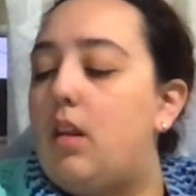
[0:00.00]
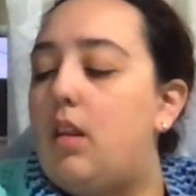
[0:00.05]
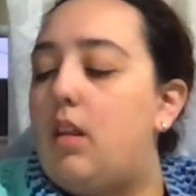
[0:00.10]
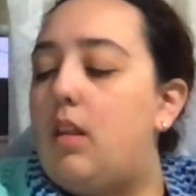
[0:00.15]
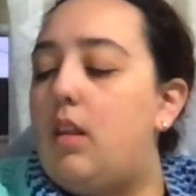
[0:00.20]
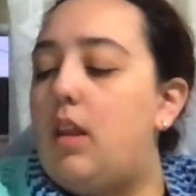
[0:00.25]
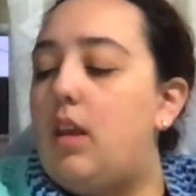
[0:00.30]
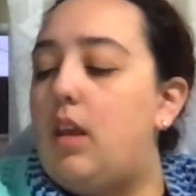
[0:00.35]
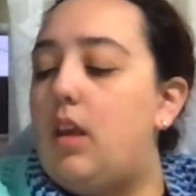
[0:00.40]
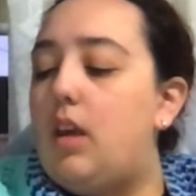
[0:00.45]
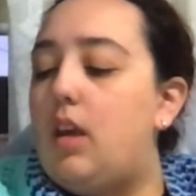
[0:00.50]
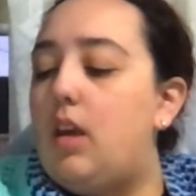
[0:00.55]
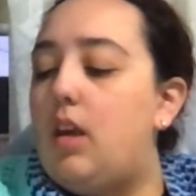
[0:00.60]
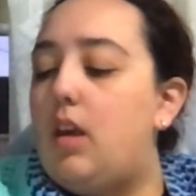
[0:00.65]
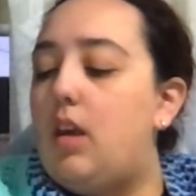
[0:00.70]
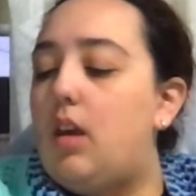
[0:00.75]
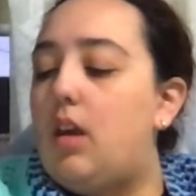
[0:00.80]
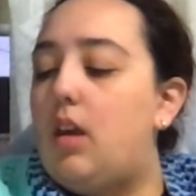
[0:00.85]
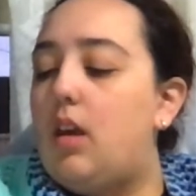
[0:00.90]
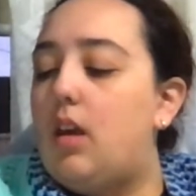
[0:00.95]

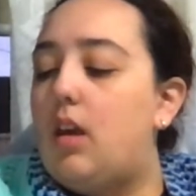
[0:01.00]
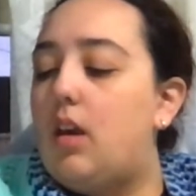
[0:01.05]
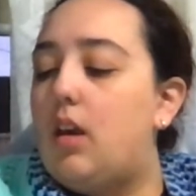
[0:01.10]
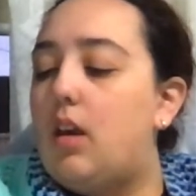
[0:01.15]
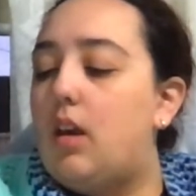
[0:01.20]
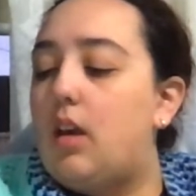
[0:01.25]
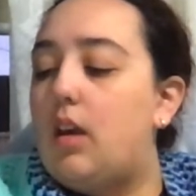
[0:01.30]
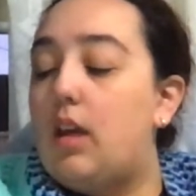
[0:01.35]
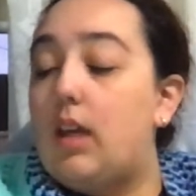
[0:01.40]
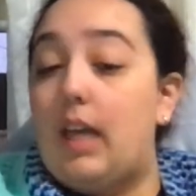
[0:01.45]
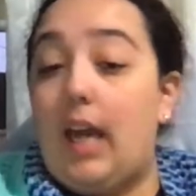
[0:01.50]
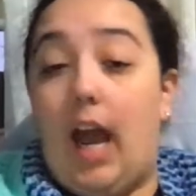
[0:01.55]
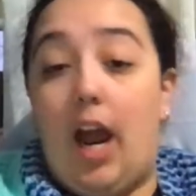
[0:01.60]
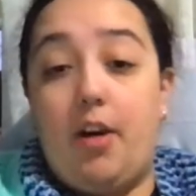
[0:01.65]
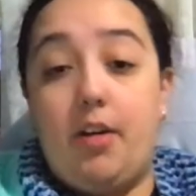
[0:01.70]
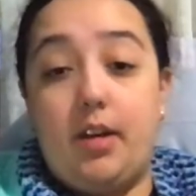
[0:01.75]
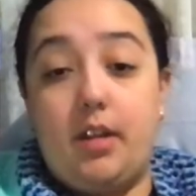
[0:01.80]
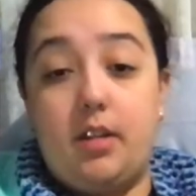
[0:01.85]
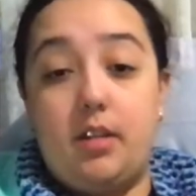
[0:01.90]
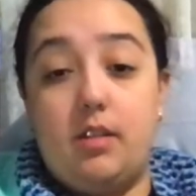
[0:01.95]
The
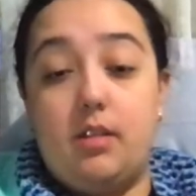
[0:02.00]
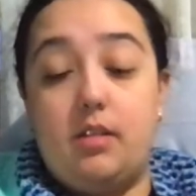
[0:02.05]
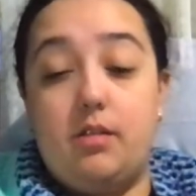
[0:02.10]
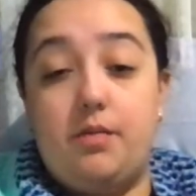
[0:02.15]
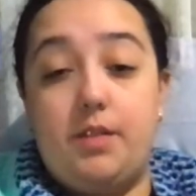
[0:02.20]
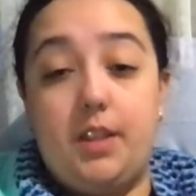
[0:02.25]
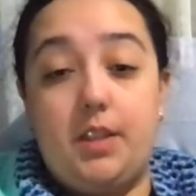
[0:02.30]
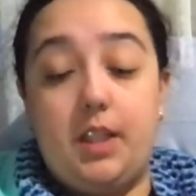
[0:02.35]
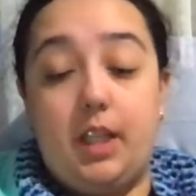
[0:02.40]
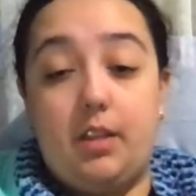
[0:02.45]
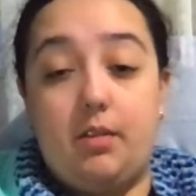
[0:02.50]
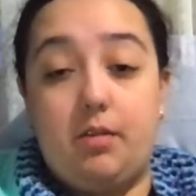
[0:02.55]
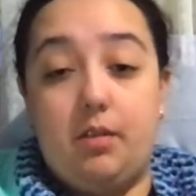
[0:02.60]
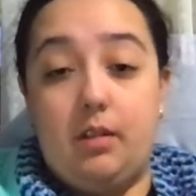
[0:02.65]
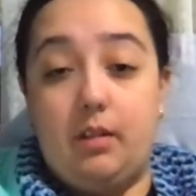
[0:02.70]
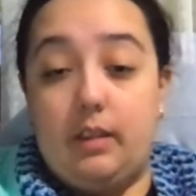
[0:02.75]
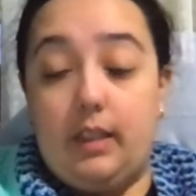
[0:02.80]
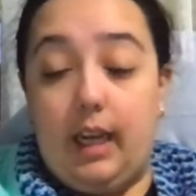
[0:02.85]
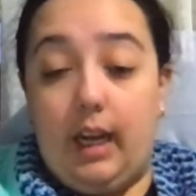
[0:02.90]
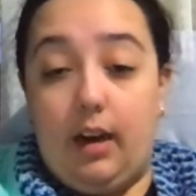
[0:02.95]
characters feel like
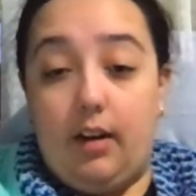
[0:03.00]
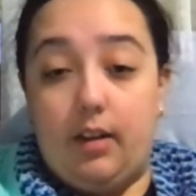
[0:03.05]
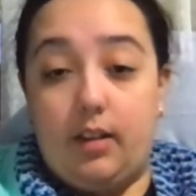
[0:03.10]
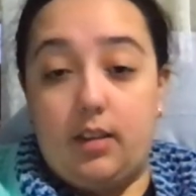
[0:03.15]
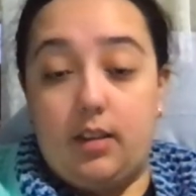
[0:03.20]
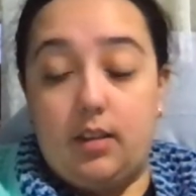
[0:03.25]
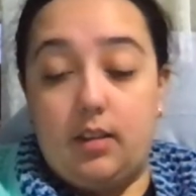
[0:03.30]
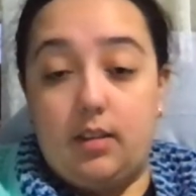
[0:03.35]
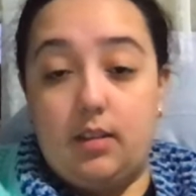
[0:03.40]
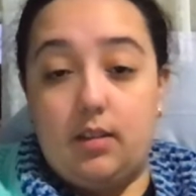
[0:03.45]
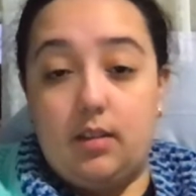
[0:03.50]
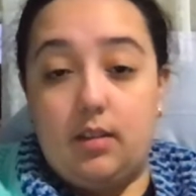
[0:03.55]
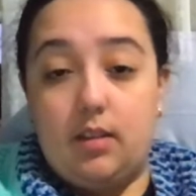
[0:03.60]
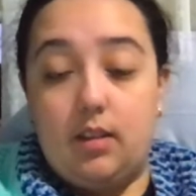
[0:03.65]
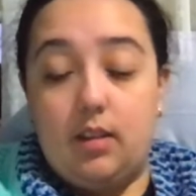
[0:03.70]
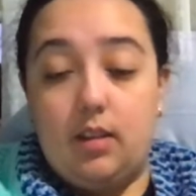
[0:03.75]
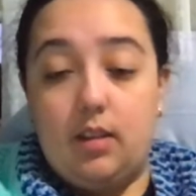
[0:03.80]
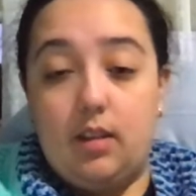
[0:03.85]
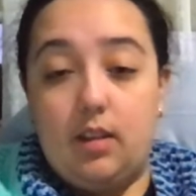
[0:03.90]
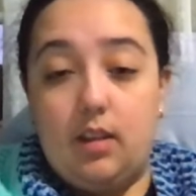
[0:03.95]
real characters.
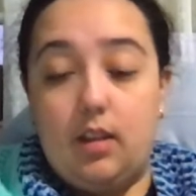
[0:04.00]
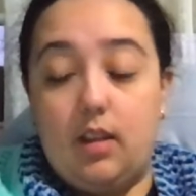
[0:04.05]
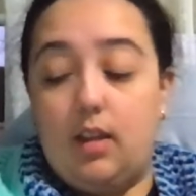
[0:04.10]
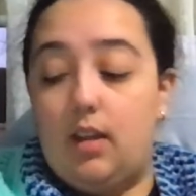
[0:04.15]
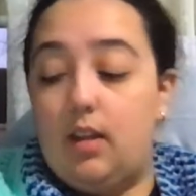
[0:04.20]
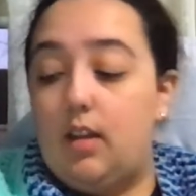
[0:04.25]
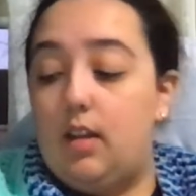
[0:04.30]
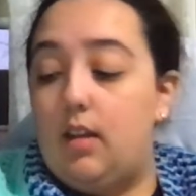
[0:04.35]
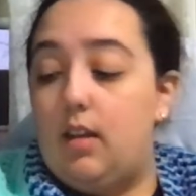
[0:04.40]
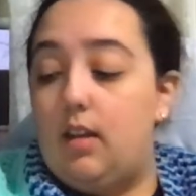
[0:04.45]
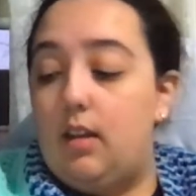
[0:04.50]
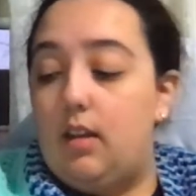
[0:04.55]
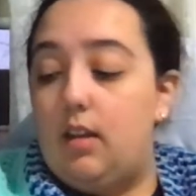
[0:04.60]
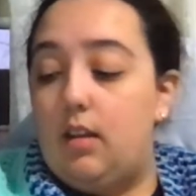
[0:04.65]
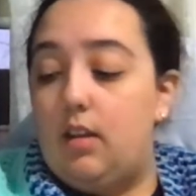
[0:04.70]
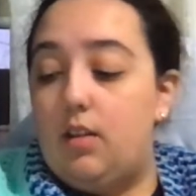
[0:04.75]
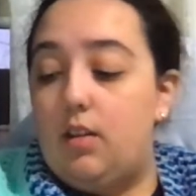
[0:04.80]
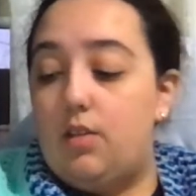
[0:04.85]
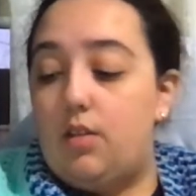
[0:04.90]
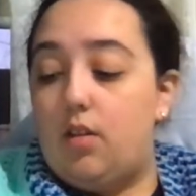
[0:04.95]

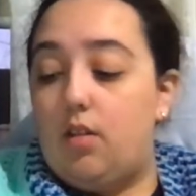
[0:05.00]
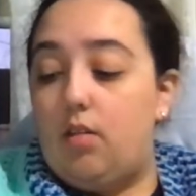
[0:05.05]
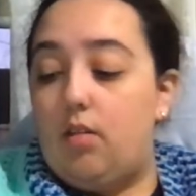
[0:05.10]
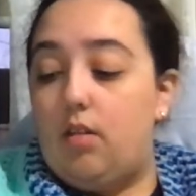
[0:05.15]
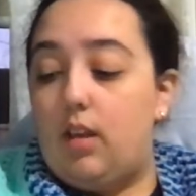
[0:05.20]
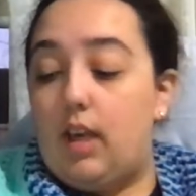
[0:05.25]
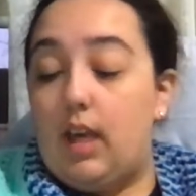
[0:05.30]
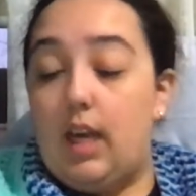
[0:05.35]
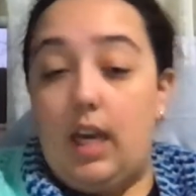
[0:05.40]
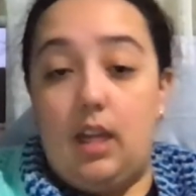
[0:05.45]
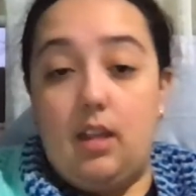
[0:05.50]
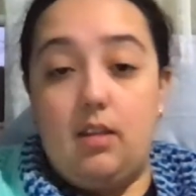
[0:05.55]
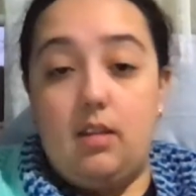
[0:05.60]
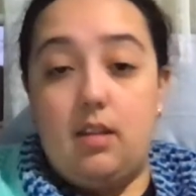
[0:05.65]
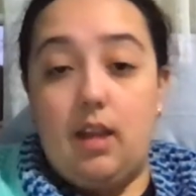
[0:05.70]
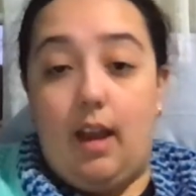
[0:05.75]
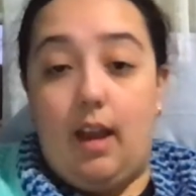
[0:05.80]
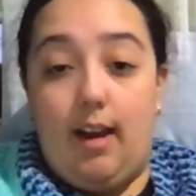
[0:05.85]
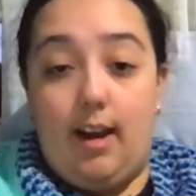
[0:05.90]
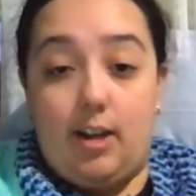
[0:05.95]
So the
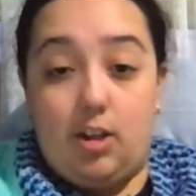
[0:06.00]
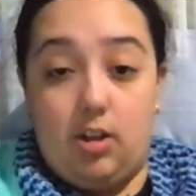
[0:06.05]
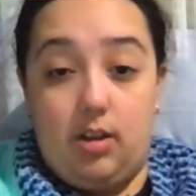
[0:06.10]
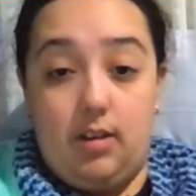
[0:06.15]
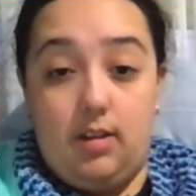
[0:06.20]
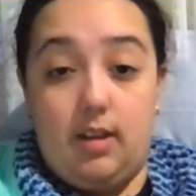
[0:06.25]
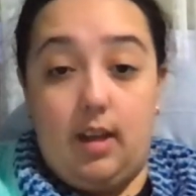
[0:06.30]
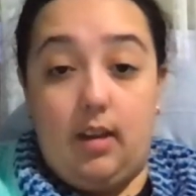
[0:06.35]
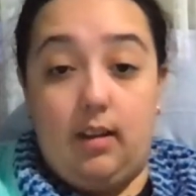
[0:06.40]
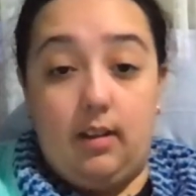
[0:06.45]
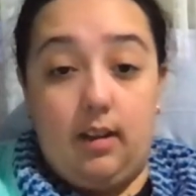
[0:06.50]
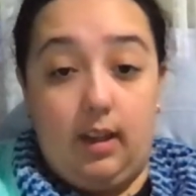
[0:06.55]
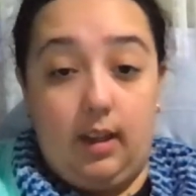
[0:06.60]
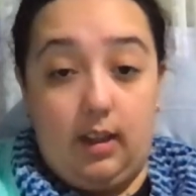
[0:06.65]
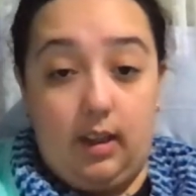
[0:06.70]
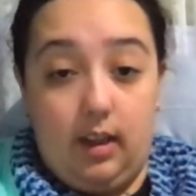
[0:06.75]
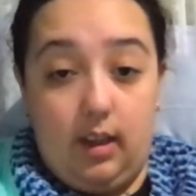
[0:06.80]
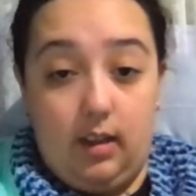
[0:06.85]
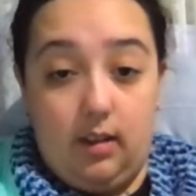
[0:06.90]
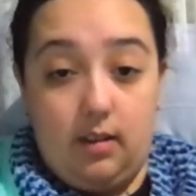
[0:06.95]
kids actually sound
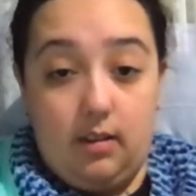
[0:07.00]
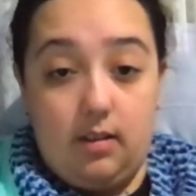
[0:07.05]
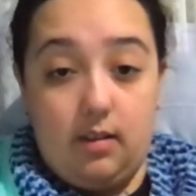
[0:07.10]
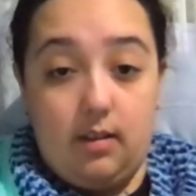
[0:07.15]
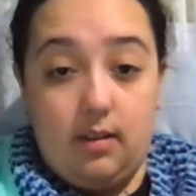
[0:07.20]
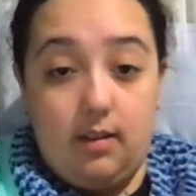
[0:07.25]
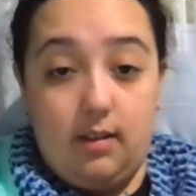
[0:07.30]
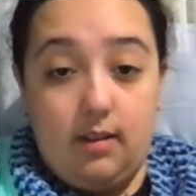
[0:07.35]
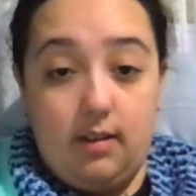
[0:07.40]
like kids.